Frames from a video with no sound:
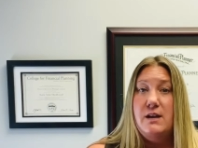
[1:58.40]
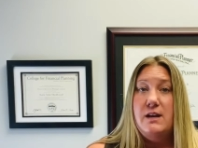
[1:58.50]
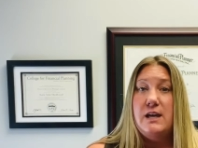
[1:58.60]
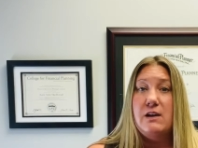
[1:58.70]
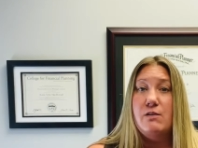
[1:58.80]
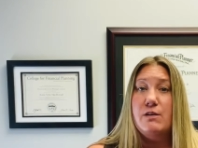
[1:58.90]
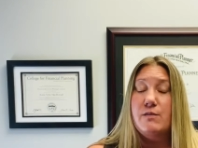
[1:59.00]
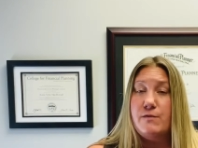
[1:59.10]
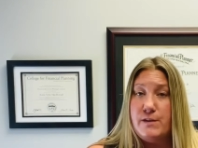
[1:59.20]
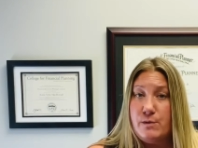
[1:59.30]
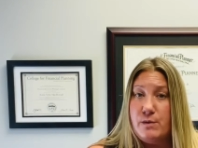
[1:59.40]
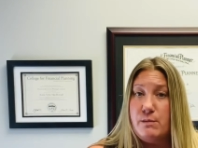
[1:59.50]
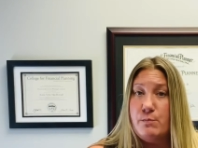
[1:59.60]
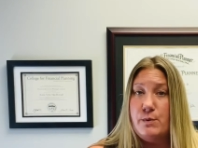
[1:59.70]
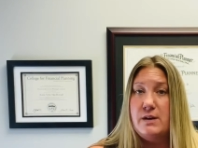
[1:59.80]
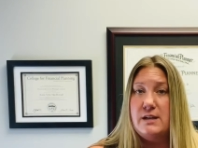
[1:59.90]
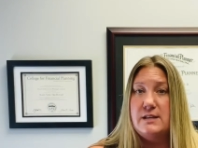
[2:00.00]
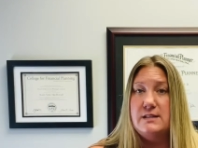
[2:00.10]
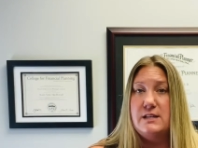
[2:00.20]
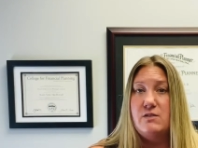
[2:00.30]
Here are a few important
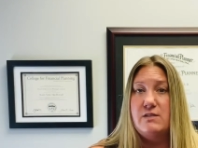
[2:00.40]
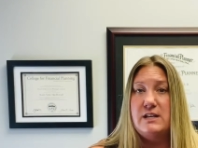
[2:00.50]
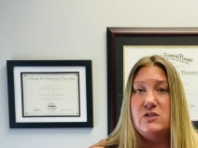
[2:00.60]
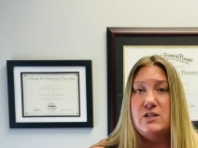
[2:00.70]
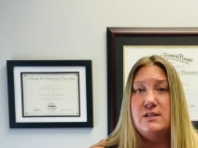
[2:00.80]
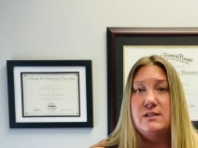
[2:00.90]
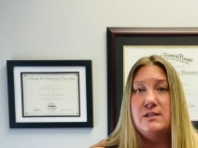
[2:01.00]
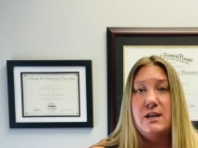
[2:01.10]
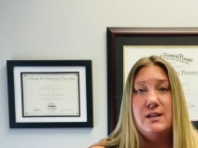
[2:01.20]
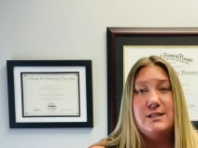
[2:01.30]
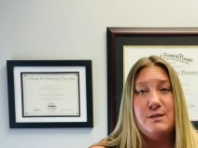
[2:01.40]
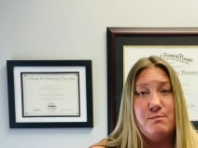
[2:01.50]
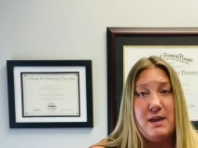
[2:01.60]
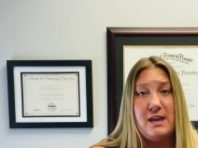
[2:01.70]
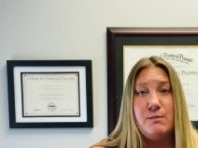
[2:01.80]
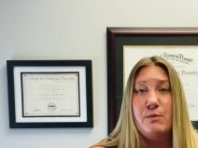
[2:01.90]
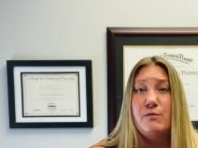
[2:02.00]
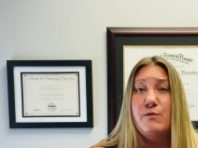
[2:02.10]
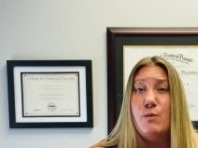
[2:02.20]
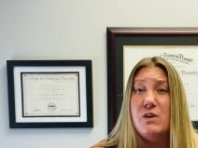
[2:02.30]
considerations to make
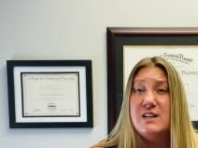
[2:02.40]
before